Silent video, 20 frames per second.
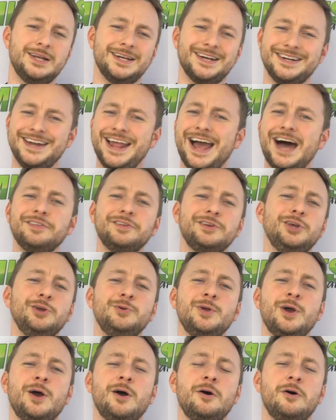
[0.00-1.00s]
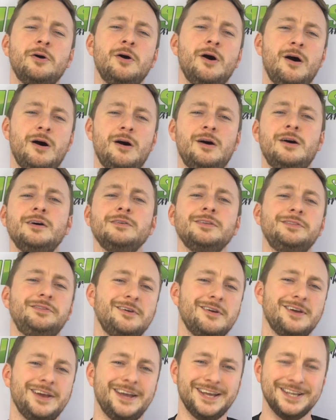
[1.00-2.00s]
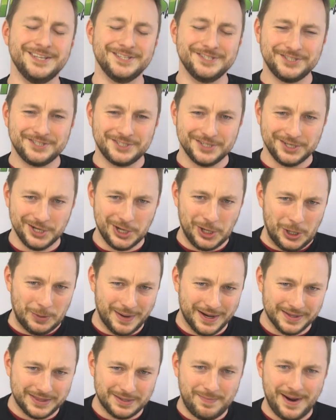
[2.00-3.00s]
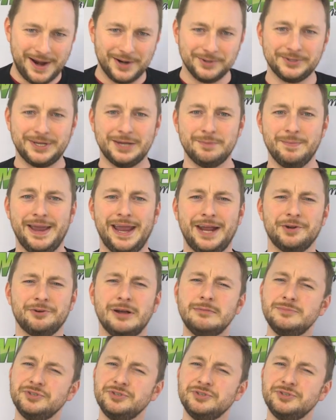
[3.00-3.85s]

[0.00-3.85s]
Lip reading: And now that you know all that there is to know about the Pedal Commander,